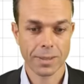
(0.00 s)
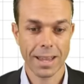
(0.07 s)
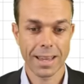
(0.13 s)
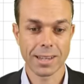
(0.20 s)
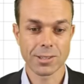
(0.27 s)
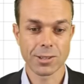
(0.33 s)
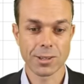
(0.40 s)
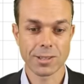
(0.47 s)

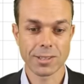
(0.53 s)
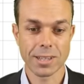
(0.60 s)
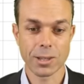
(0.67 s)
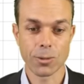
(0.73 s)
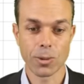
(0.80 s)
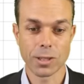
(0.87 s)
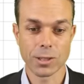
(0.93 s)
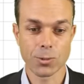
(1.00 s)
And as you can see,
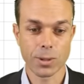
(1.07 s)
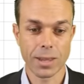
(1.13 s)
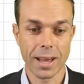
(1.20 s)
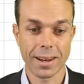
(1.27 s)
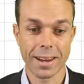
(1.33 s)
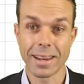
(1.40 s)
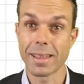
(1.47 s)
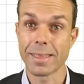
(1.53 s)
the ones
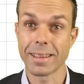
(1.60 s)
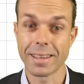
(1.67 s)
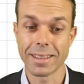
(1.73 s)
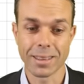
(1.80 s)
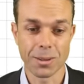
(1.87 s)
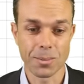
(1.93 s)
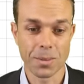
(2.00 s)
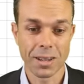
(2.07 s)
without anything
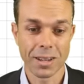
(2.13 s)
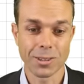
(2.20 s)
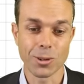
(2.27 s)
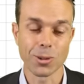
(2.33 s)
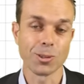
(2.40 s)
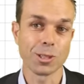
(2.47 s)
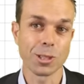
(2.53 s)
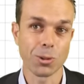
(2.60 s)
in them
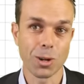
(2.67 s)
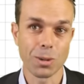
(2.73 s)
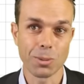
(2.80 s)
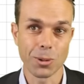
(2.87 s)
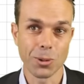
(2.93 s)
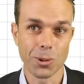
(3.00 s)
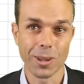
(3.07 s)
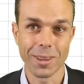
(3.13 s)
don't show up
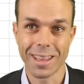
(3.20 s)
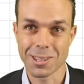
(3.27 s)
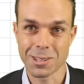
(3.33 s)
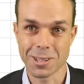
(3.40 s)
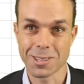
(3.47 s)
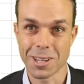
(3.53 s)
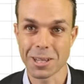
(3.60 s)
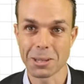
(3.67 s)
at all, and
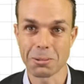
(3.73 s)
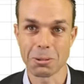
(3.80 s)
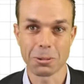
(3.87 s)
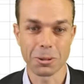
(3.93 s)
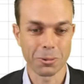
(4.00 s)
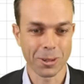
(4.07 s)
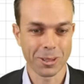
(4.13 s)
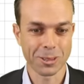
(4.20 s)
that's exactly what
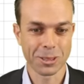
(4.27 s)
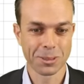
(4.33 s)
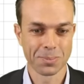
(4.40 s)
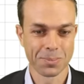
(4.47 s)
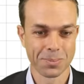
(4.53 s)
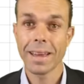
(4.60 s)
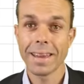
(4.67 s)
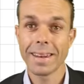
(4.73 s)
we want.
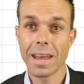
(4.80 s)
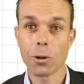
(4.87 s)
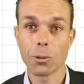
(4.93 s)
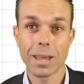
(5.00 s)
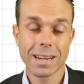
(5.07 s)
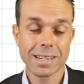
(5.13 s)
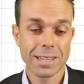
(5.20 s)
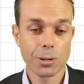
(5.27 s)
Now
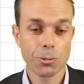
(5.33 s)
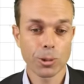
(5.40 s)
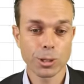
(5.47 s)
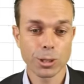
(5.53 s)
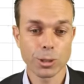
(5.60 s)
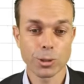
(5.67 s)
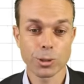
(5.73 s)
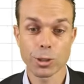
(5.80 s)
we actually
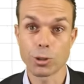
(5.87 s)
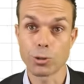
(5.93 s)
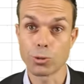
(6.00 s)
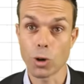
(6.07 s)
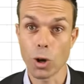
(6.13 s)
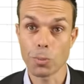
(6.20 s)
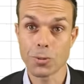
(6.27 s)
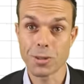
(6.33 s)
want to use a
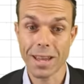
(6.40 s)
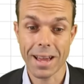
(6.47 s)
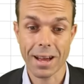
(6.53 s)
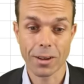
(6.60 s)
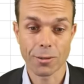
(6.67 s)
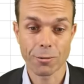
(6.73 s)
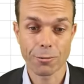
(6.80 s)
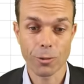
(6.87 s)
drop
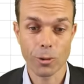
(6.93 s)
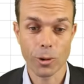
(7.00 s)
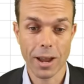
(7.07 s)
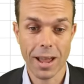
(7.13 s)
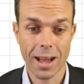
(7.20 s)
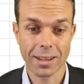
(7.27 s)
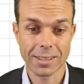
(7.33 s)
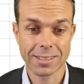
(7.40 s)
down for
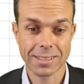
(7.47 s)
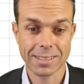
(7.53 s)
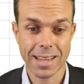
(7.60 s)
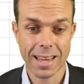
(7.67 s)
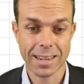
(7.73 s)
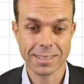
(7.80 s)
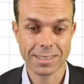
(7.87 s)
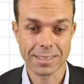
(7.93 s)
our
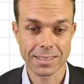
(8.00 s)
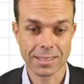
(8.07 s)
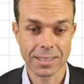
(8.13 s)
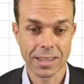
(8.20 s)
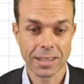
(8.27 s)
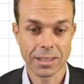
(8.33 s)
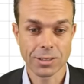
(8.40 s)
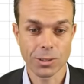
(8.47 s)

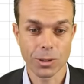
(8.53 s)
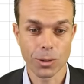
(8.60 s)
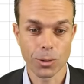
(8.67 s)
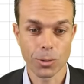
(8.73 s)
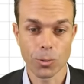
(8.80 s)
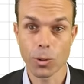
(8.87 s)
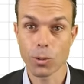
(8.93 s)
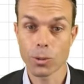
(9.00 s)
statuses.
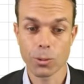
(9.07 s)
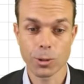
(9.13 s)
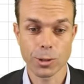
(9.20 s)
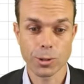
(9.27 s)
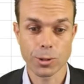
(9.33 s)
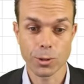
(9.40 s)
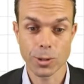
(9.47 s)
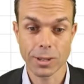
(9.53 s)
So what we want
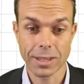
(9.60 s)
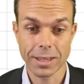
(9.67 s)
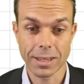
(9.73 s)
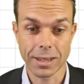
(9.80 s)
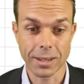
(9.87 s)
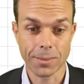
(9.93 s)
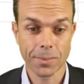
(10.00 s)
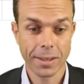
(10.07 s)
to do
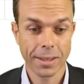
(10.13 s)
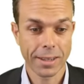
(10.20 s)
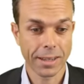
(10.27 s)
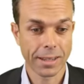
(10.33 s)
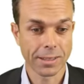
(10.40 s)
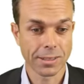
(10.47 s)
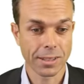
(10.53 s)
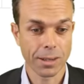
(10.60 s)
here
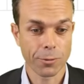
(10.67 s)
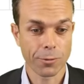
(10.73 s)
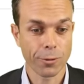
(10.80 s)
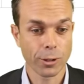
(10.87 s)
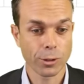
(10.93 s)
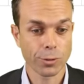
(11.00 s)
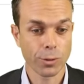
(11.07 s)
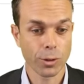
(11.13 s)
is,
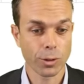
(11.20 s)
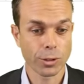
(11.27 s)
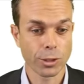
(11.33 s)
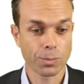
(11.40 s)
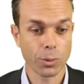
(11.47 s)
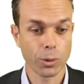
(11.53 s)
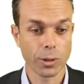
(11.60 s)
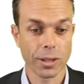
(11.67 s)
first of all,
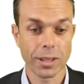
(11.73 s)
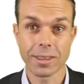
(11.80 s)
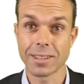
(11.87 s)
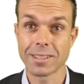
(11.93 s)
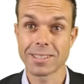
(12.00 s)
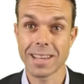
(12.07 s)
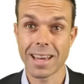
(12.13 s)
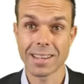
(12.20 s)
just put
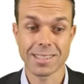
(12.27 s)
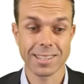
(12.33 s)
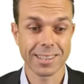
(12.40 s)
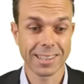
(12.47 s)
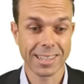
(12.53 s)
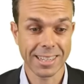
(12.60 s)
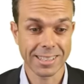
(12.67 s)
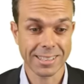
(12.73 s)
the status
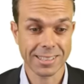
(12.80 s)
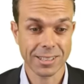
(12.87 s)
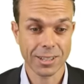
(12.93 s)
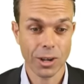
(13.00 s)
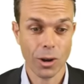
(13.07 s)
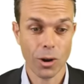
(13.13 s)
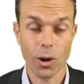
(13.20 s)
list